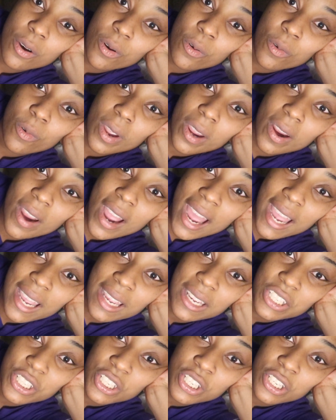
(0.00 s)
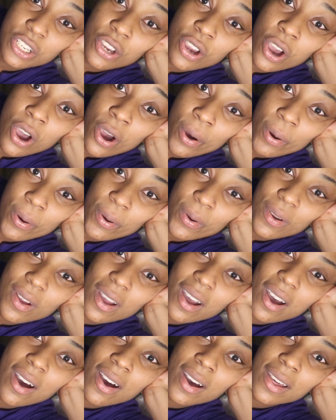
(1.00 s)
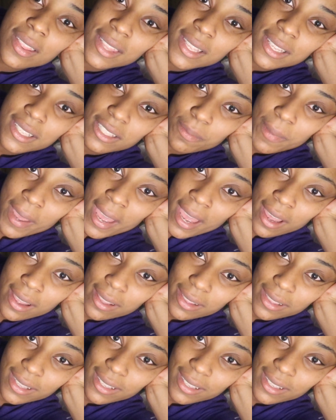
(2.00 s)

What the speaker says: where I should go on this path.